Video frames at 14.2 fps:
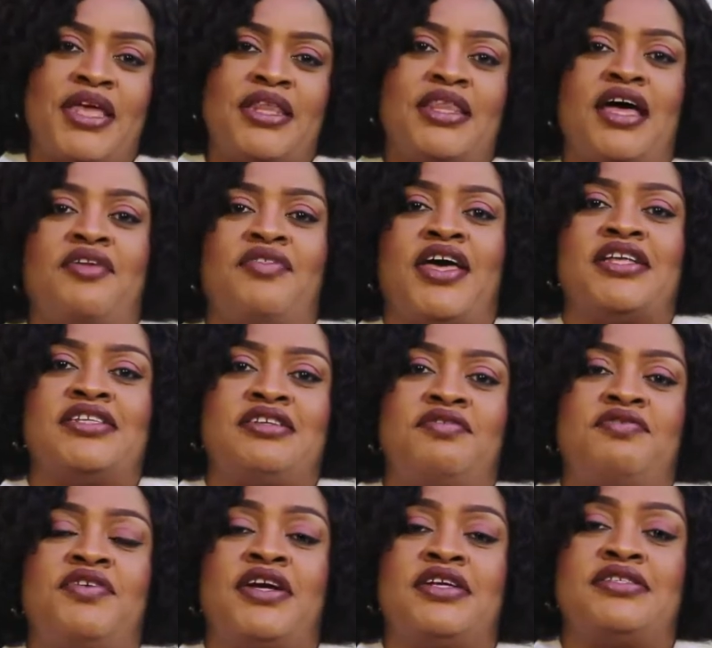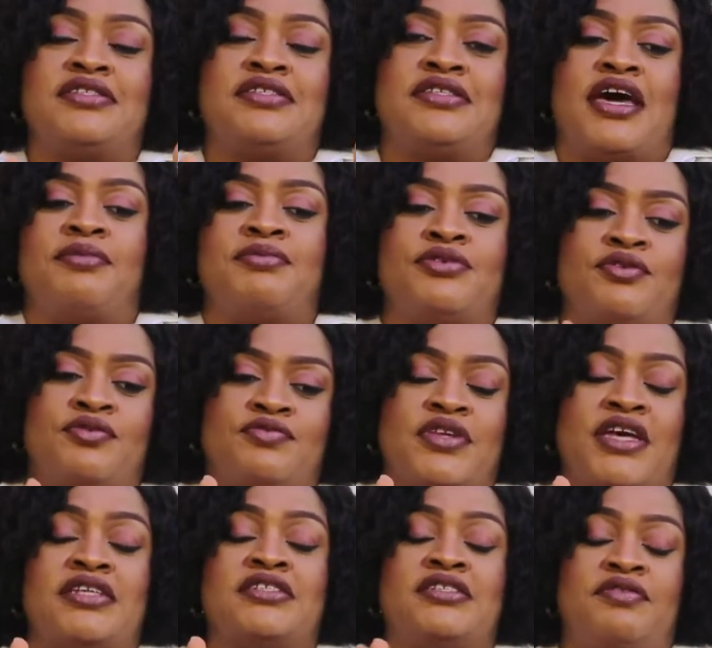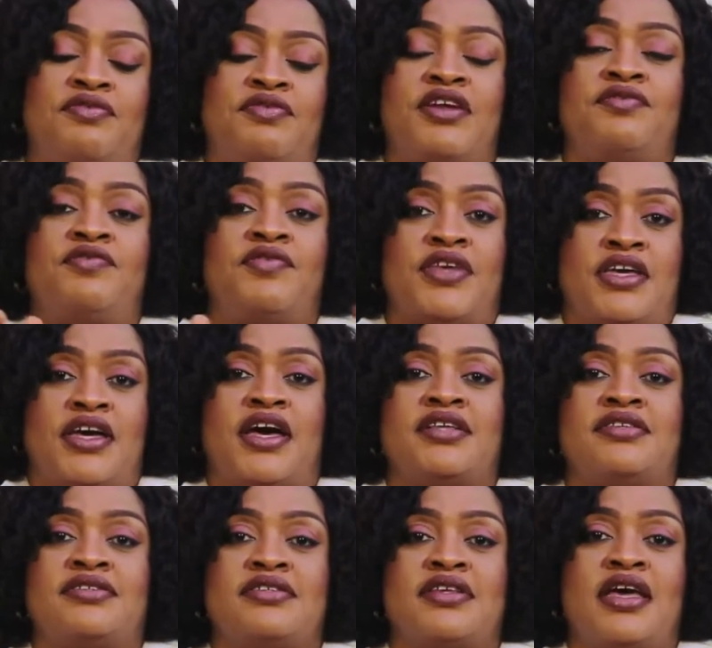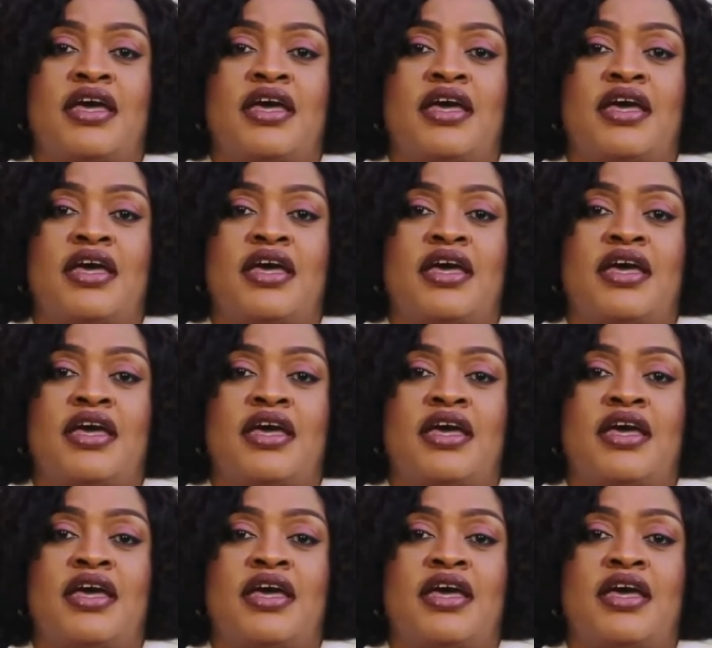Now there are different types of, there are different figures